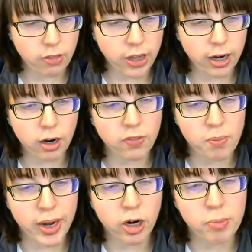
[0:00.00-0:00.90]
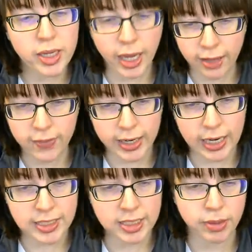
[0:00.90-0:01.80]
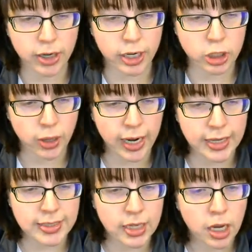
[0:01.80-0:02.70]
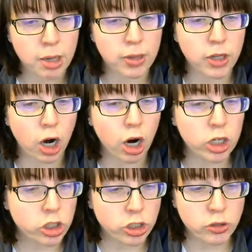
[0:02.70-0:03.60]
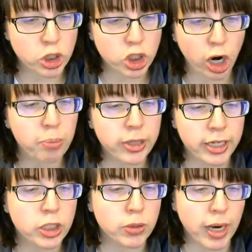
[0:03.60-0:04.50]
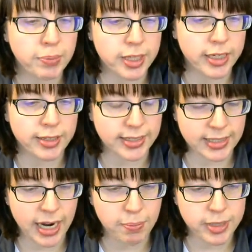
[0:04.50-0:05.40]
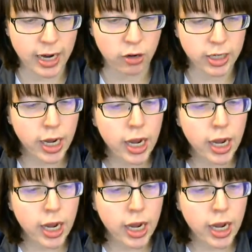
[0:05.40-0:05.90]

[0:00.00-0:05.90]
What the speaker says: There, the mayor began the customary address, but the Archduke sharply interrupted and snapped out,